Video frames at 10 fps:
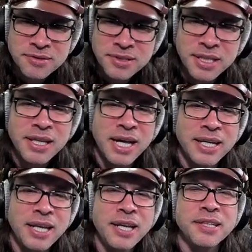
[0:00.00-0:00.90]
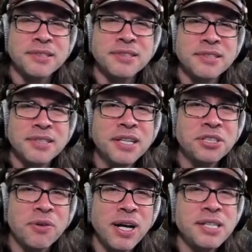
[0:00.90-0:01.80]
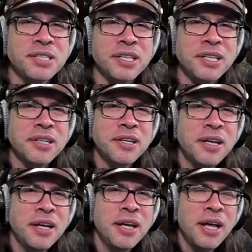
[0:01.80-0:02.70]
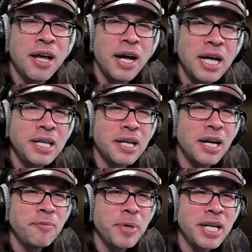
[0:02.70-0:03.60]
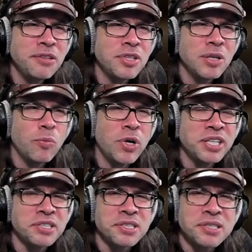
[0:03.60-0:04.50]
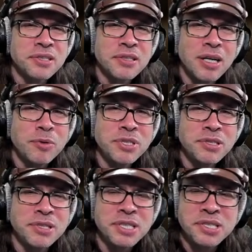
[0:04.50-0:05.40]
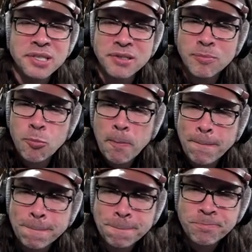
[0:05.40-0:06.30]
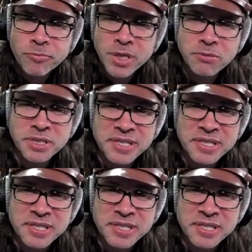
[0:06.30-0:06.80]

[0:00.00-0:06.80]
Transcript: in that heat. It's crazy. I I've been out there once. I went to Disney. It was